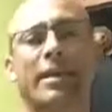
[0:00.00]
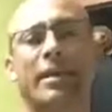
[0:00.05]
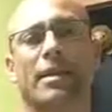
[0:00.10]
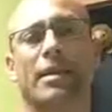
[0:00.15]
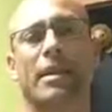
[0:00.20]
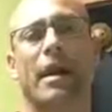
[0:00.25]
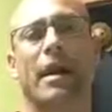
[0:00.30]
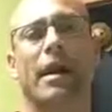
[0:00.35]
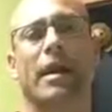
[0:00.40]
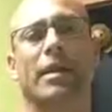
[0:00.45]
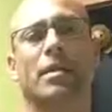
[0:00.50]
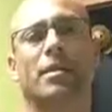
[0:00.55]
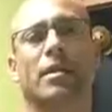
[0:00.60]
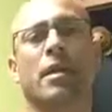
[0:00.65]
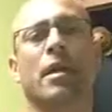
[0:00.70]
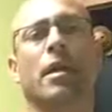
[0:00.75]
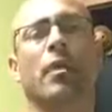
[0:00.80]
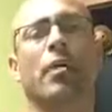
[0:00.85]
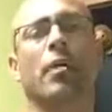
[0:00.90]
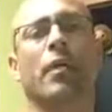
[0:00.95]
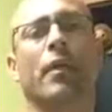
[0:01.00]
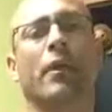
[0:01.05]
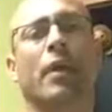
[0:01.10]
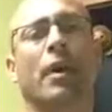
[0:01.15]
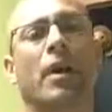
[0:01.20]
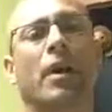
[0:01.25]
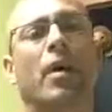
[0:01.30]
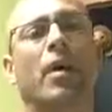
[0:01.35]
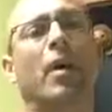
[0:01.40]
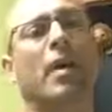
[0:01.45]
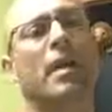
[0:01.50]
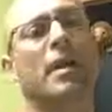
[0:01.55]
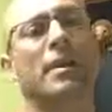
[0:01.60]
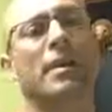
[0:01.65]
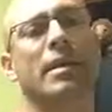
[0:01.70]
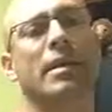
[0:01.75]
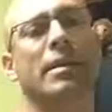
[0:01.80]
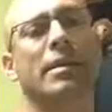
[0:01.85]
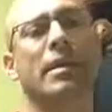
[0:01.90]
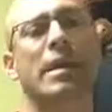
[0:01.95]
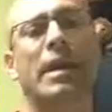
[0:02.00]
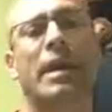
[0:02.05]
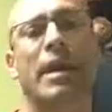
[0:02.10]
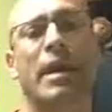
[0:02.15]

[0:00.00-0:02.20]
these headaches, what the cause is.